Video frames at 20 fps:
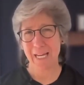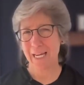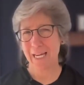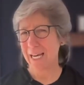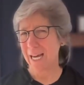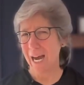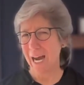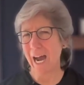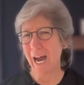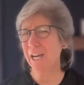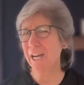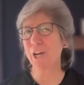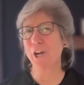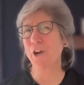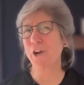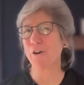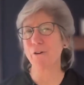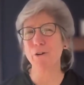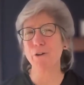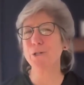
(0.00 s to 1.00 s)
I
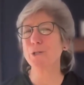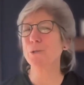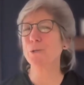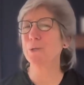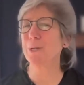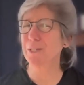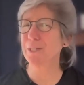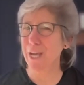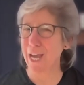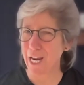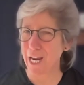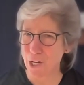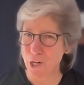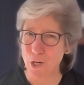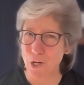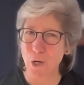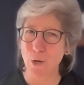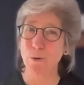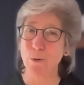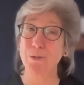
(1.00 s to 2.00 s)
encourage you to take
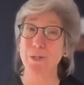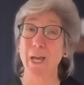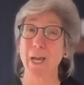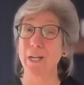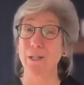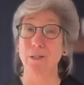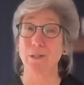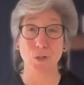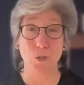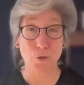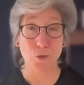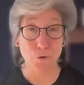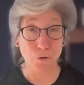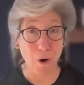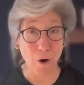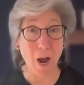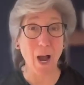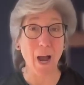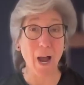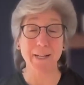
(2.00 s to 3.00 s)
notes and to
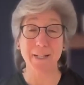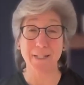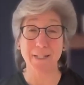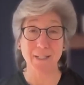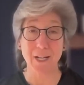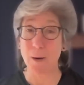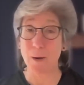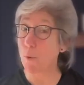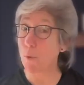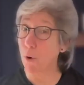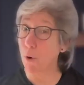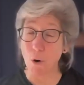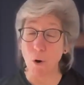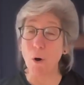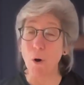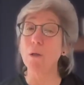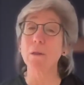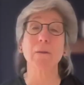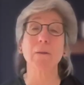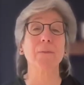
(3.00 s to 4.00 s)
try some or
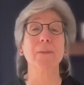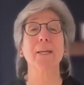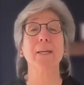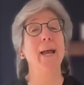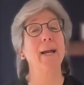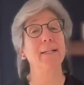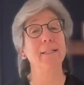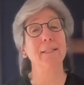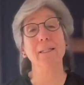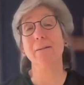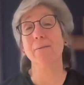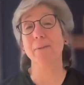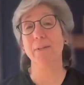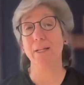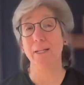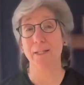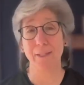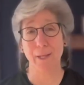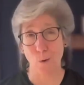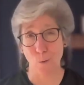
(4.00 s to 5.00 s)
all of the
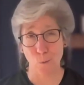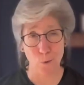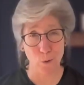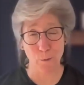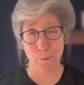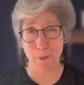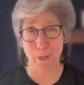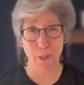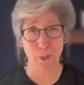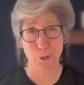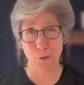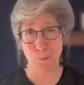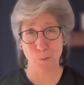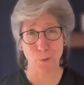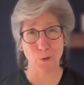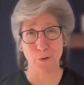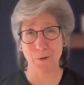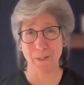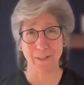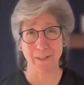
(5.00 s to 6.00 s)
activities that we'll be
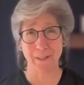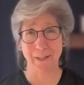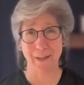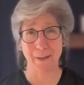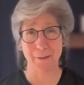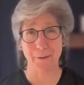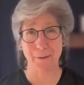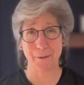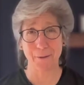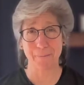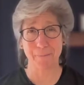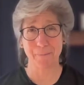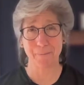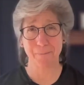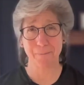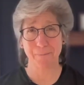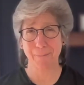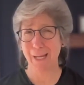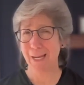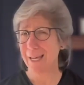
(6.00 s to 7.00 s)
exploring together.
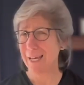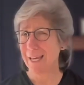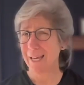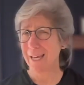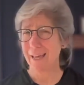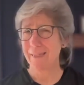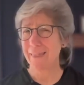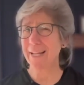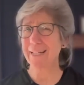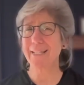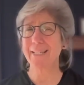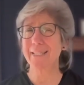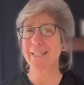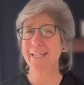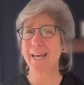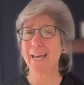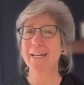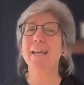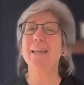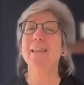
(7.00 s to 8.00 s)
That
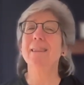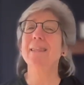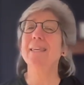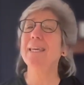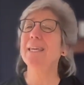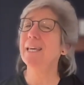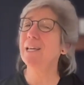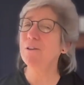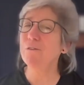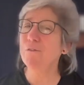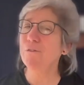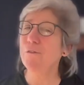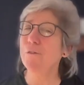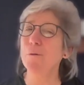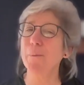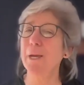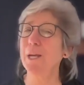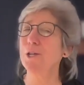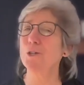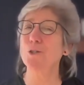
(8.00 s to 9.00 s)
said, the
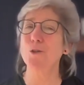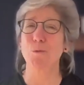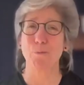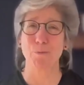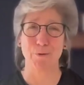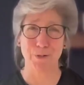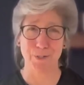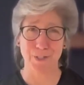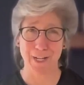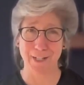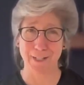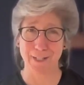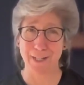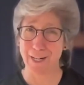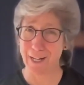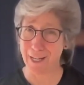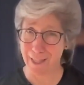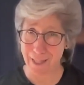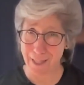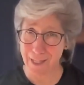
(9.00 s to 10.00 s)
information presented
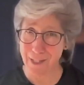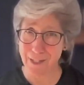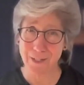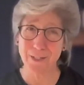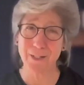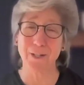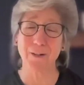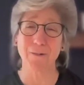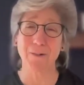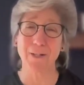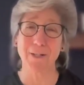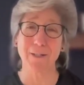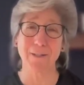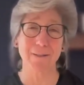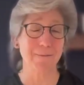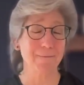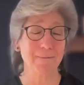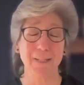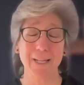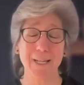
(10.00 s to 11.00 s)
in this series
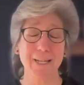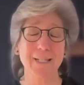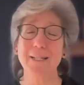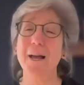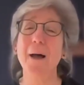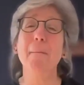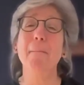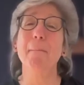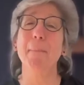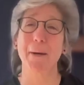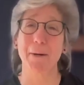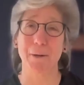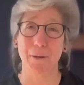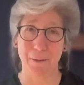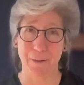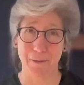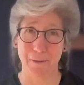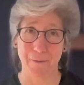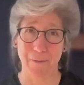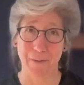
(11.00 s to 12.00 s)
is not medical
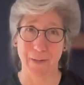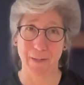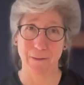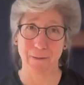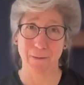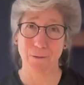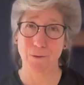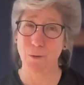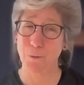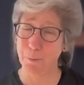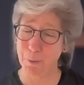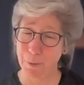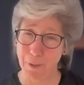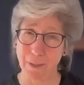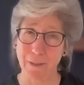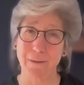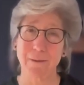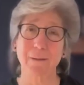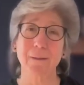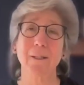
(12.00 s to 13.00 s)
advice, so
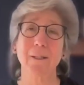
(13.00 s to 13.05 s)
please